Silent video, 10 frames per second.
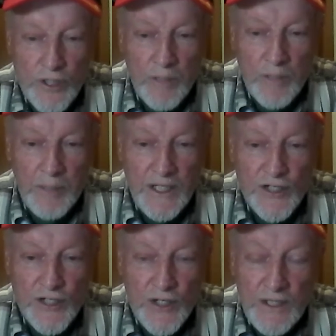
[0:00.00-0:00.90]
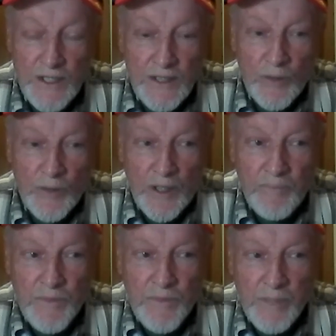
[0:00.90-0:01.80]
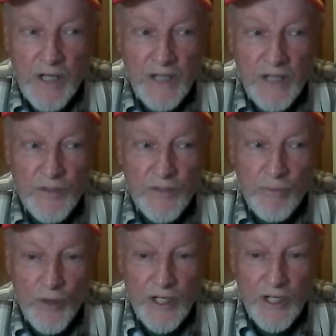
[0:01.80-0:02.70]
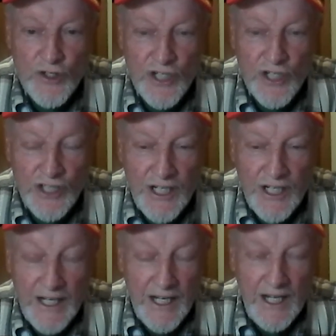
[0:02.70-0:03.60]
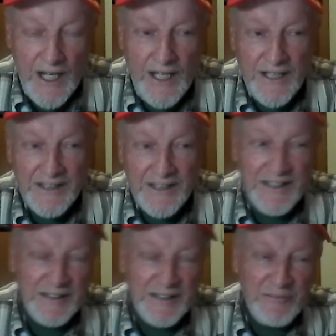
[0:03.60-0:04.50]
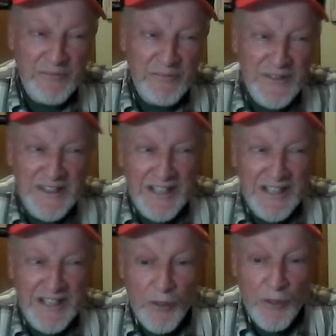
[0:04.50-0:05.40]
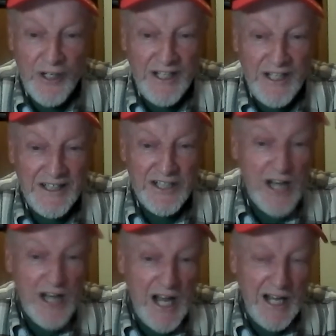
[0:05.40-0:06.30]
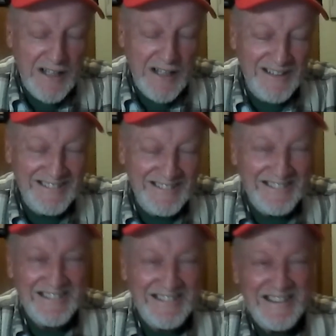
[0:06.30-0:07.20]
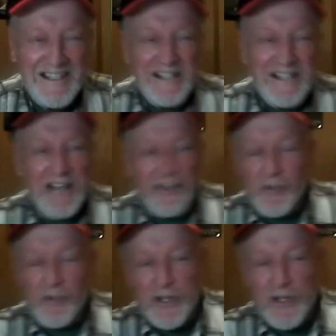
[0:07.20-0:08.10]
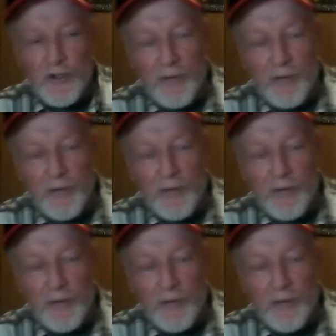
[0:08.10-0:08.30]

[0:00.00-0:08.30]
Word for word: MPs. Well, because Marines didn't get any um, liberty in Da Nang, got in too much trouble